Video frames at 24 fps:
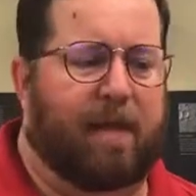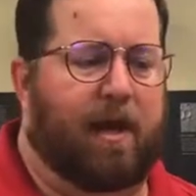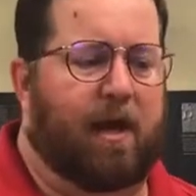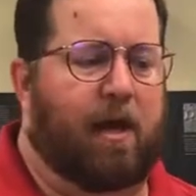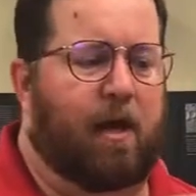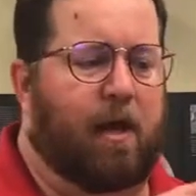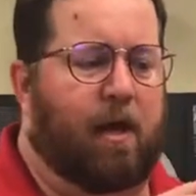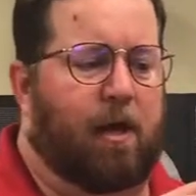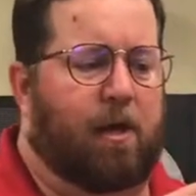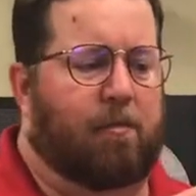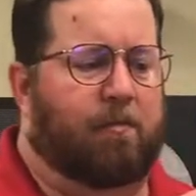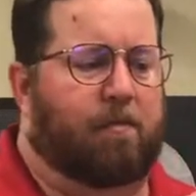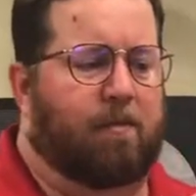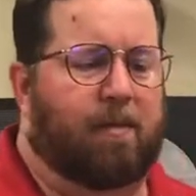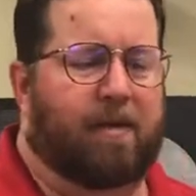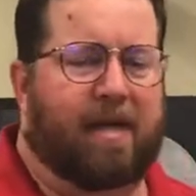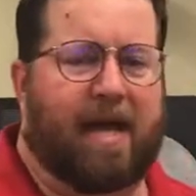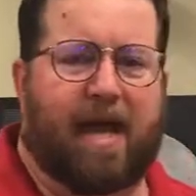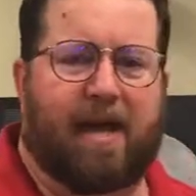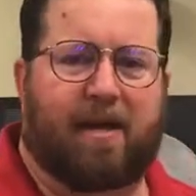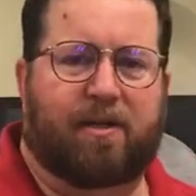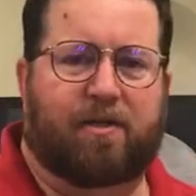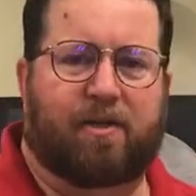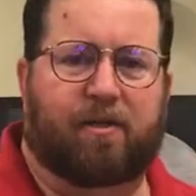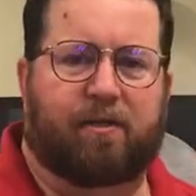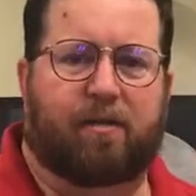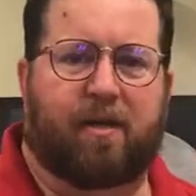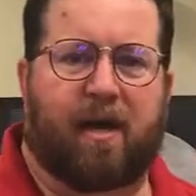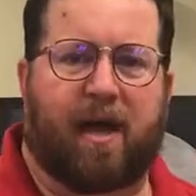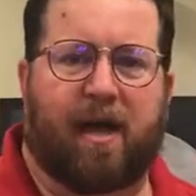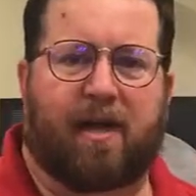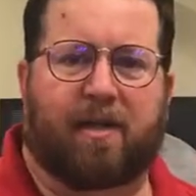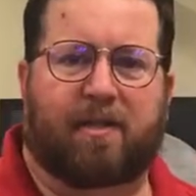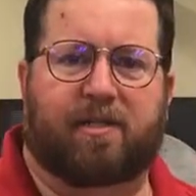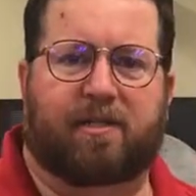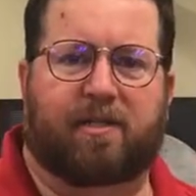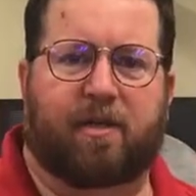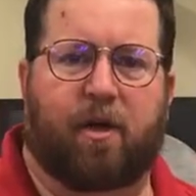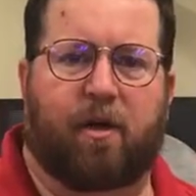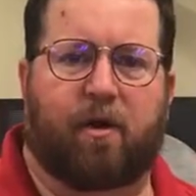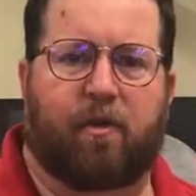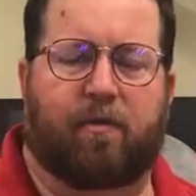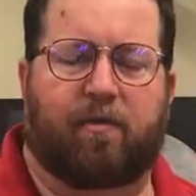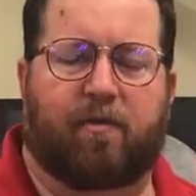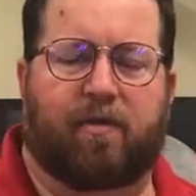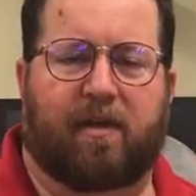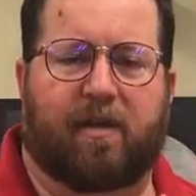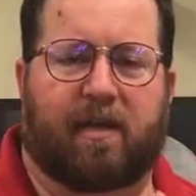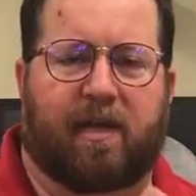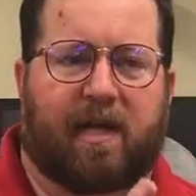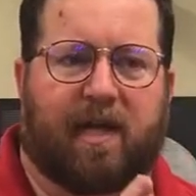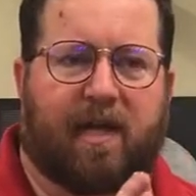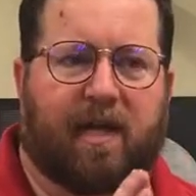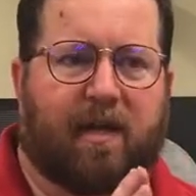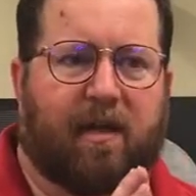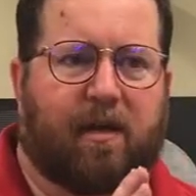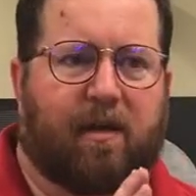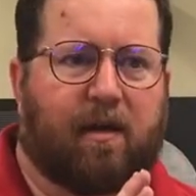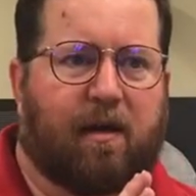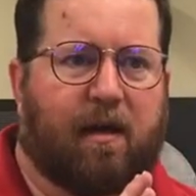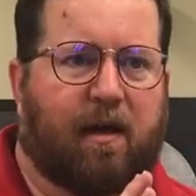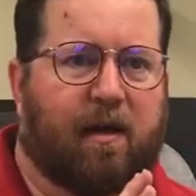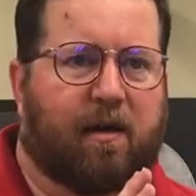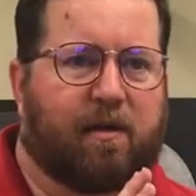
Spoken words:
latitude lines though, the